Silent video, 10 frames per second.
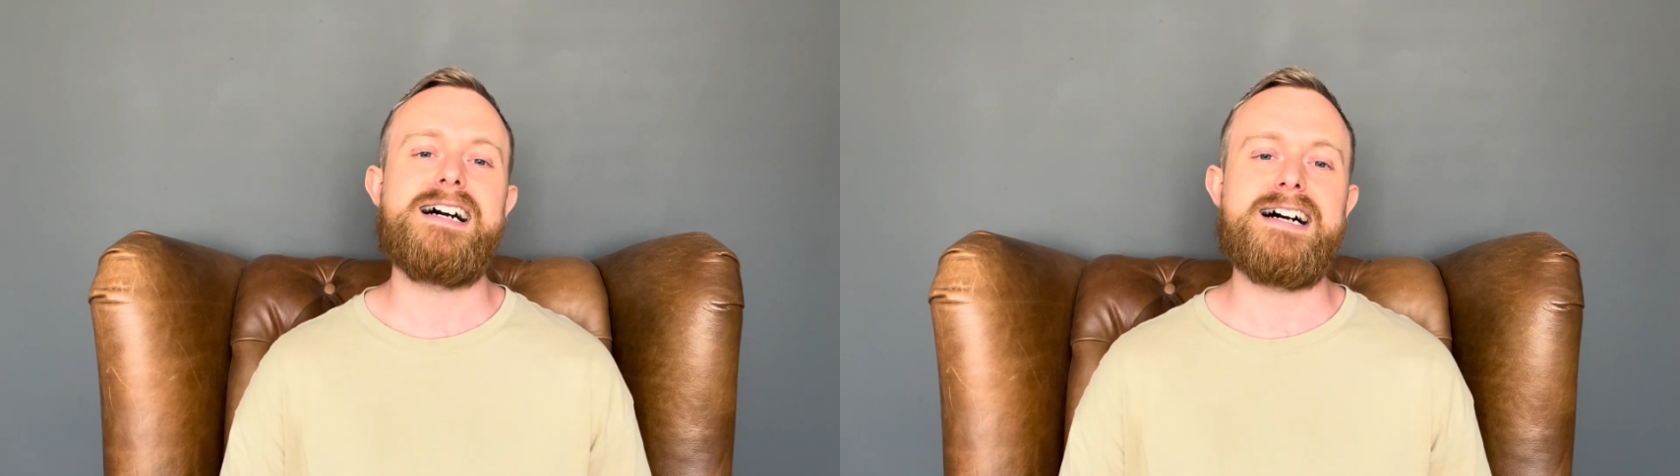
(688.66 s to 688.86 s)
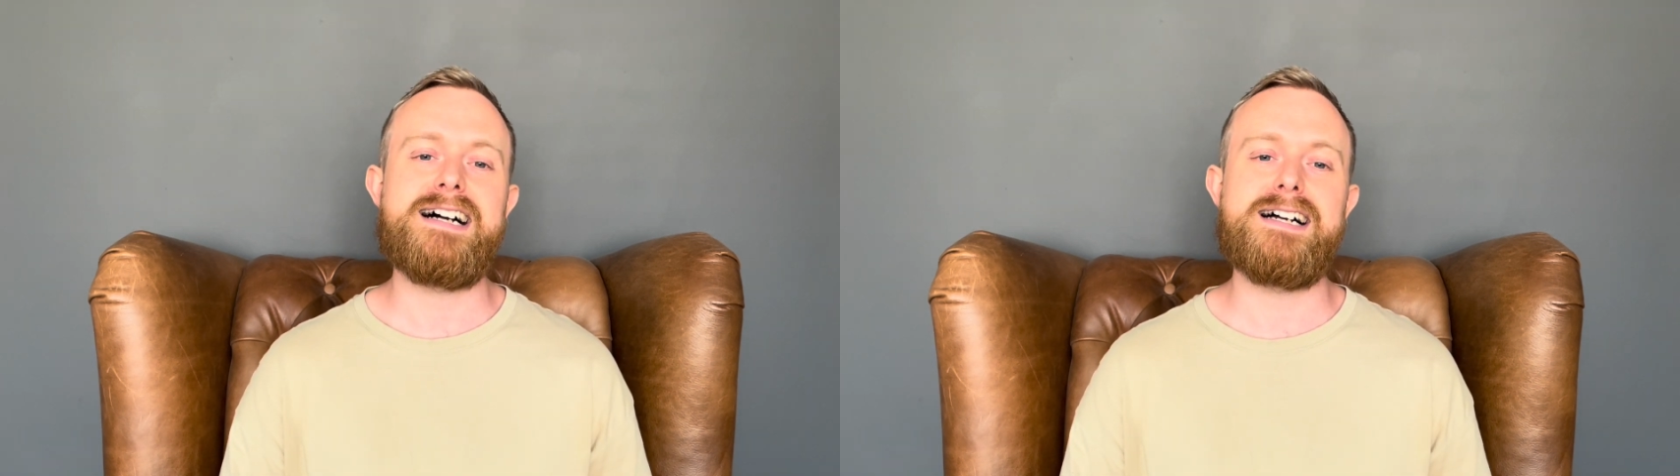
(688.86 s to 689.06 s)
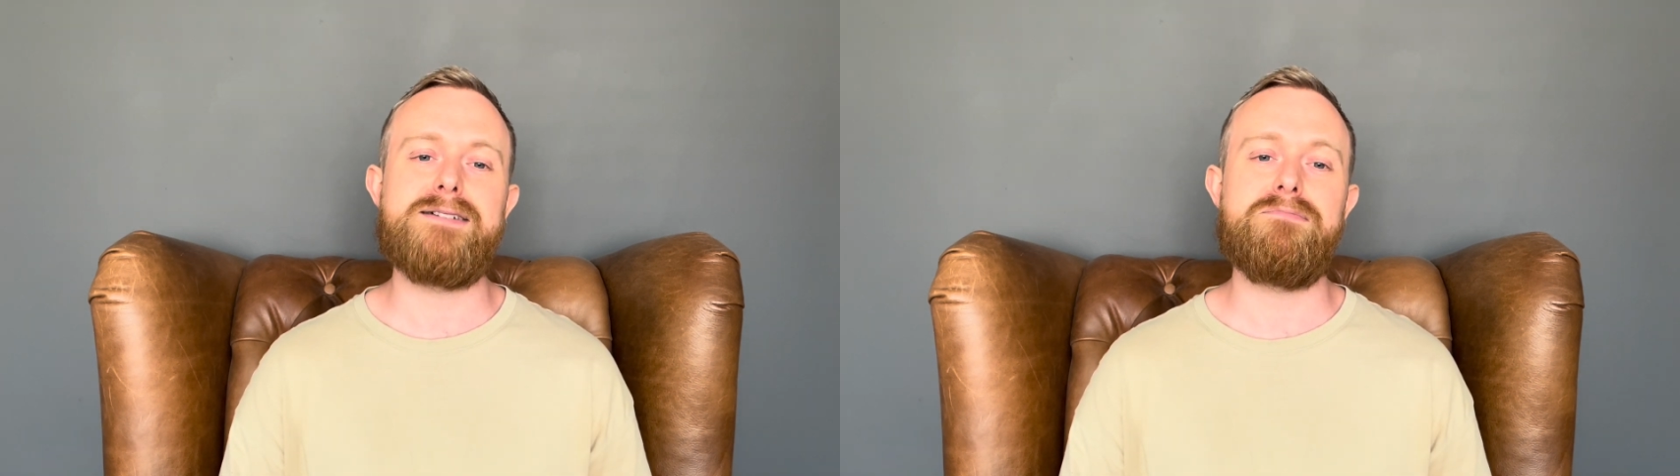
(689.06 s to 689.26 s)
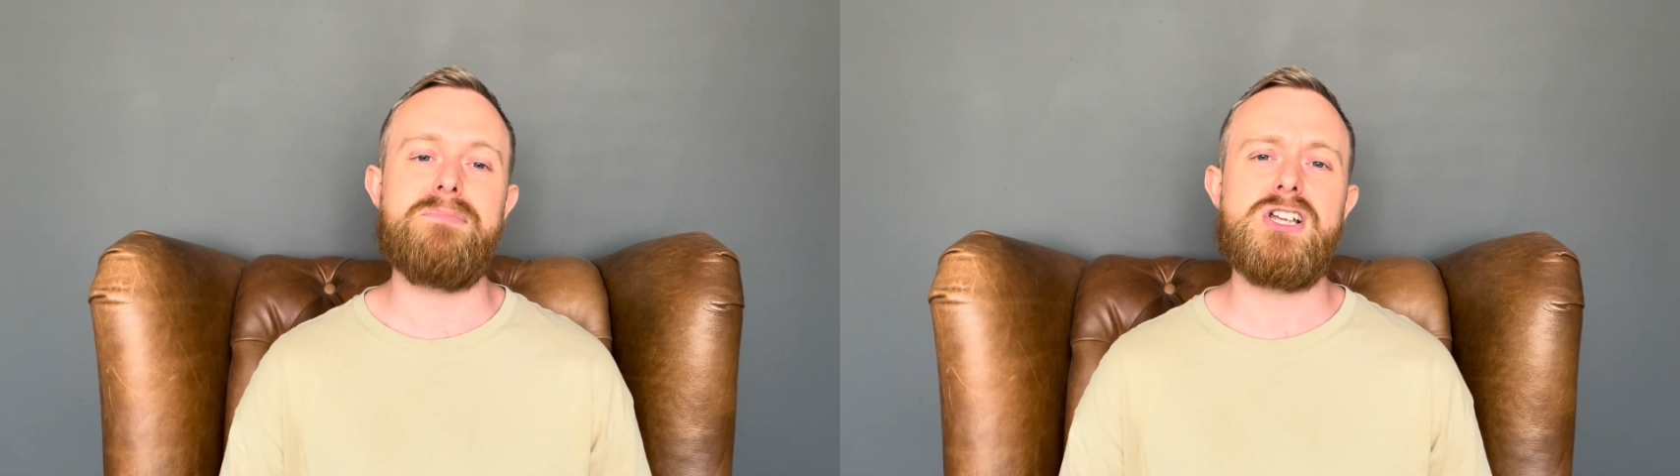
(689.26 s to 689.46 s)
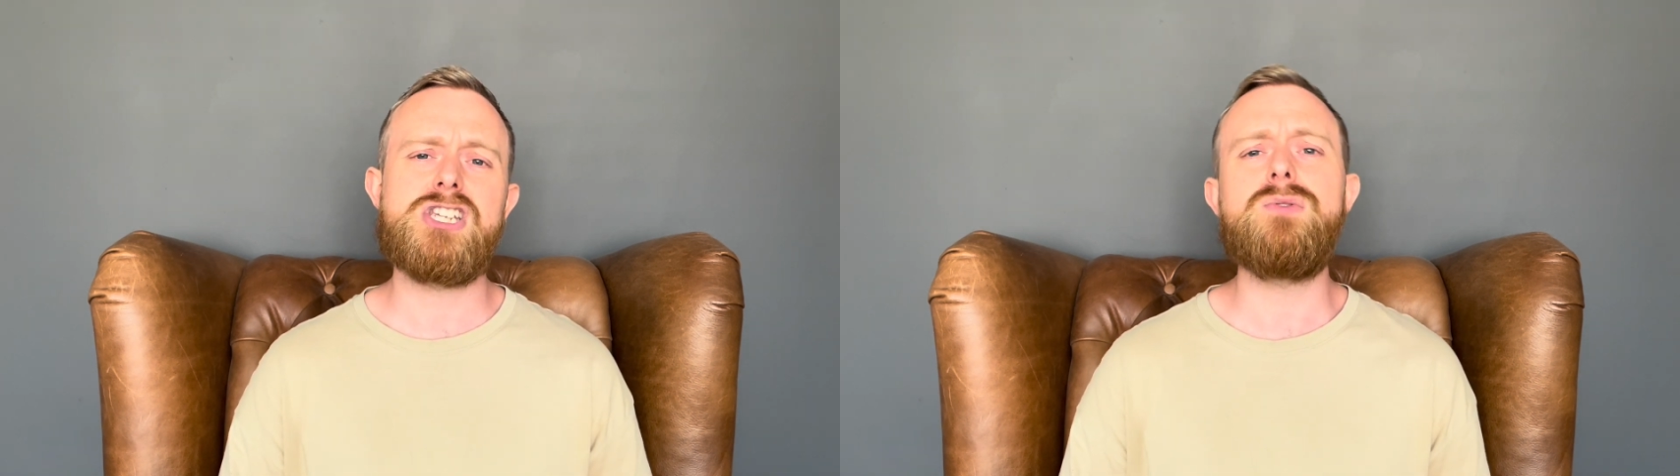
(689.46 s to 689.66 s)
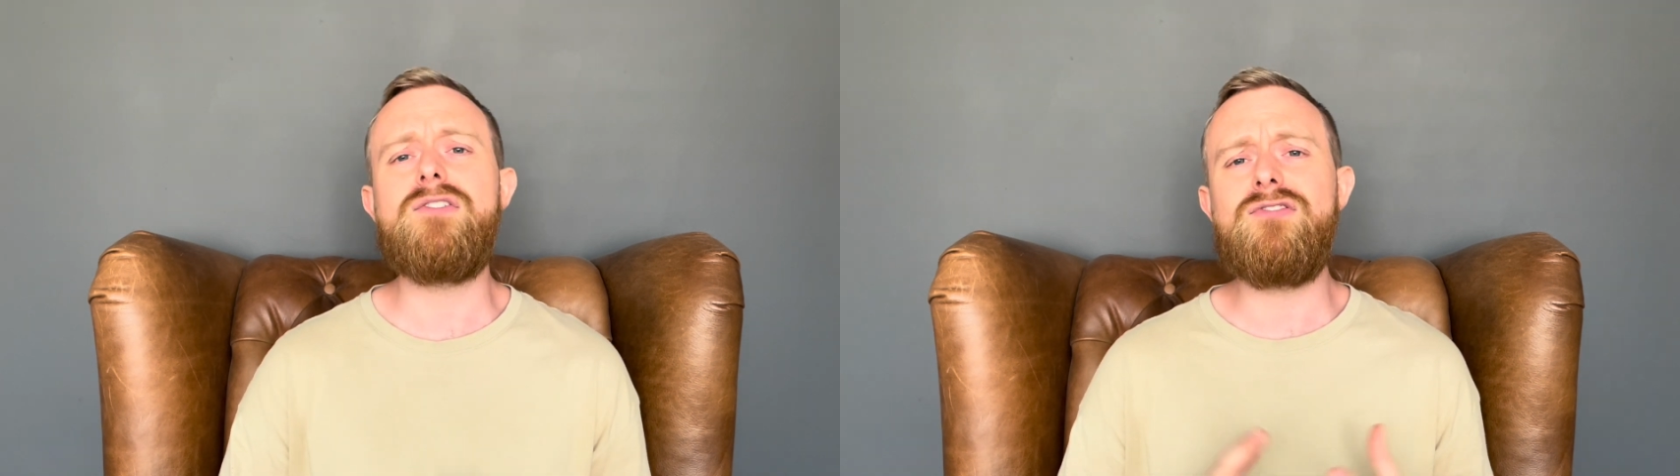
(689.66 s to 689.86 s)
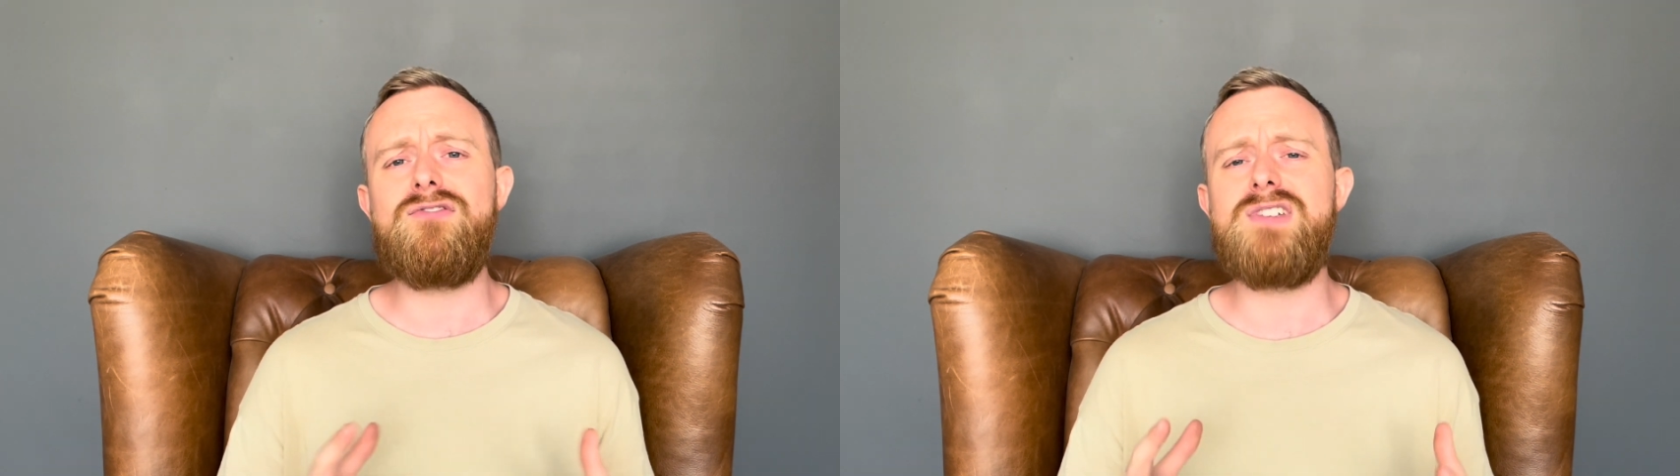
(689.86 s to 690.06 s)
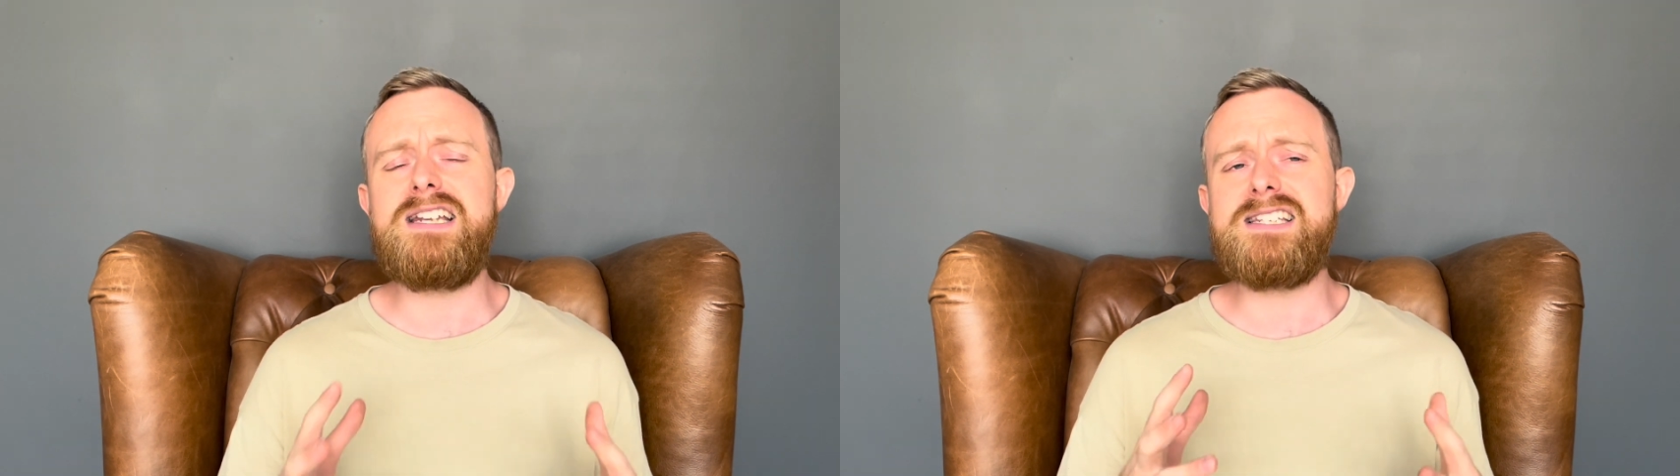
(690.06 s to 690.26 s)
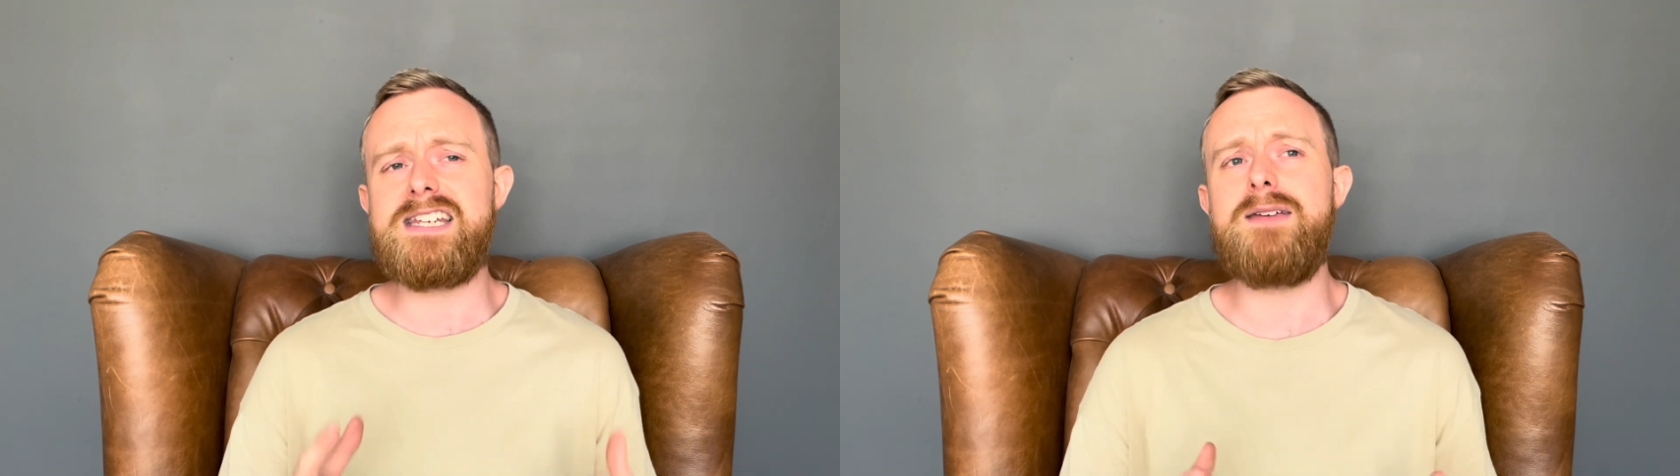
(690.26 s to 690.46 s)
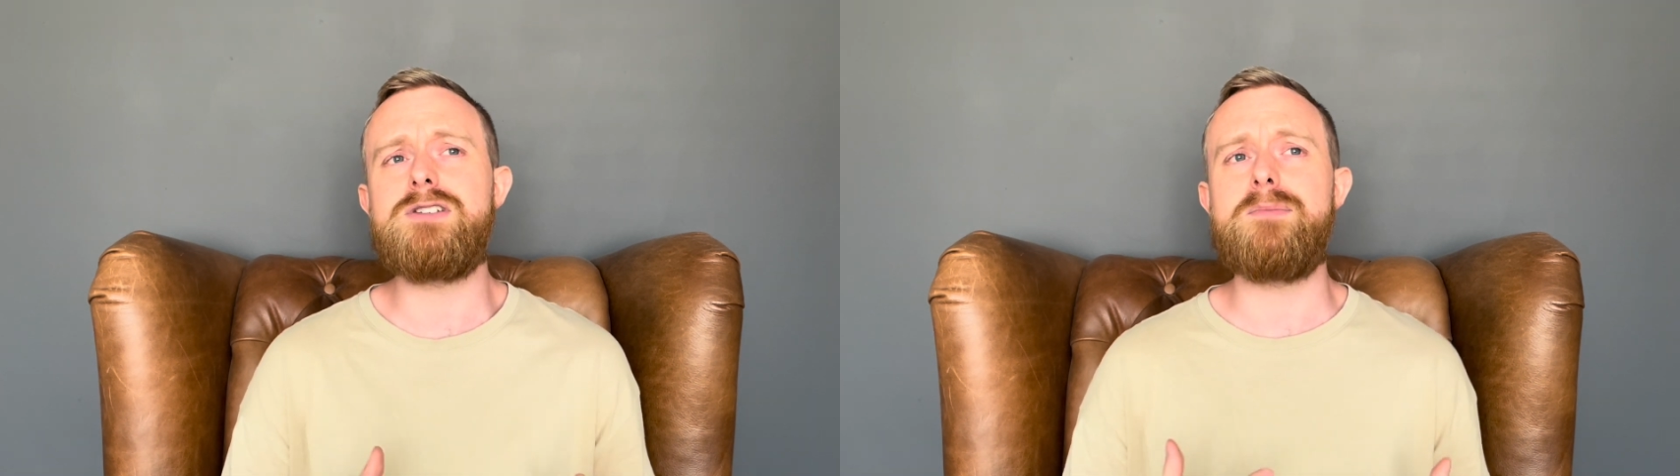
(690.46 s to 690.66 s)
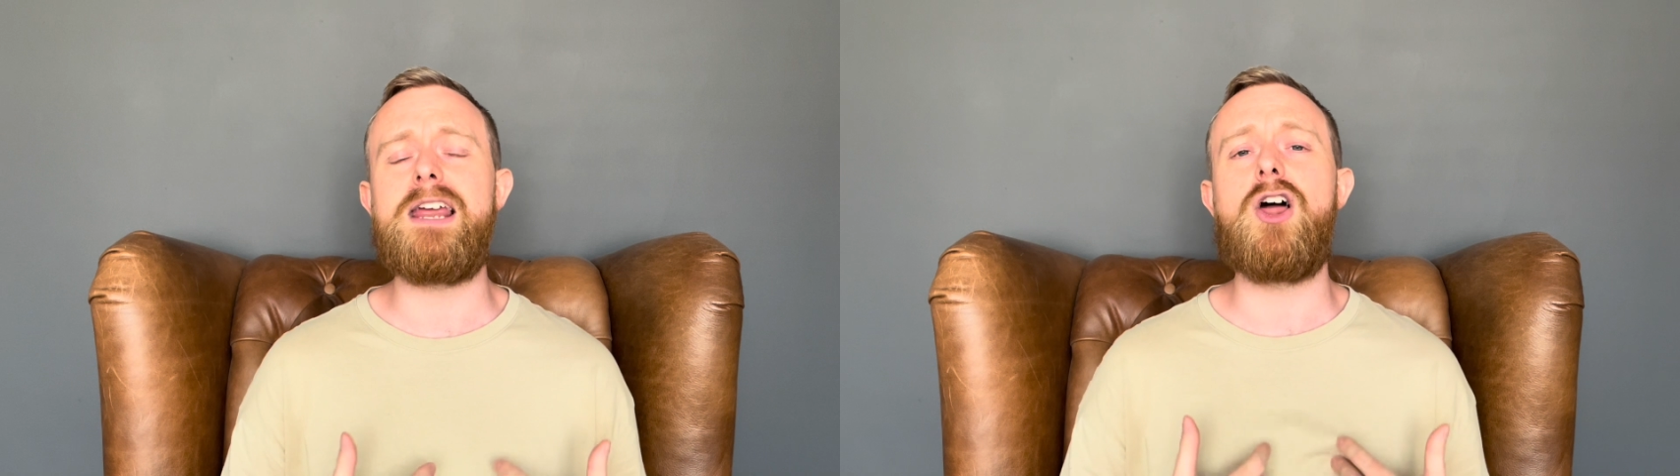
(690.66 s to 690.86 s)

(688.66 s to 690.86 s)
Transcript: Um, so it, it seemed to me